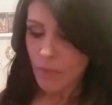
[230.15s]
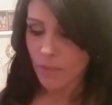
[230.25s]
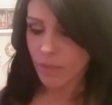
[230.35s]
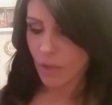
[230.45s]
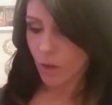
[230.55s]

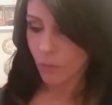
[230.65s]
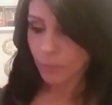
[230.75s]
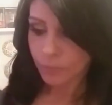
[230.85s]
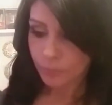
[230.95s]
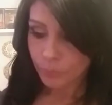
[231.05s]
So
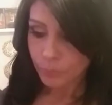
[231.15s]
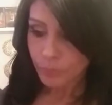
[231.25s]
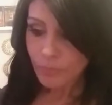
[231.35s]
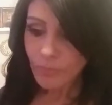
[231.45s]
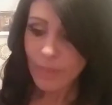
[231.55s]

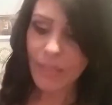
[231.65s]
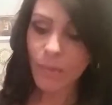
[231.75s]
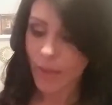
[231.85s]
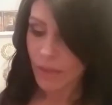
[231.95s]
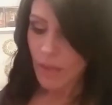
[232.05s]

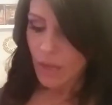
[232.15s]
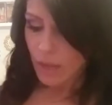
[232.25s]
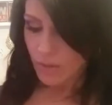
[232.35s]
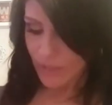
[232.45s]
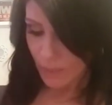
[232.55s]
anyway, this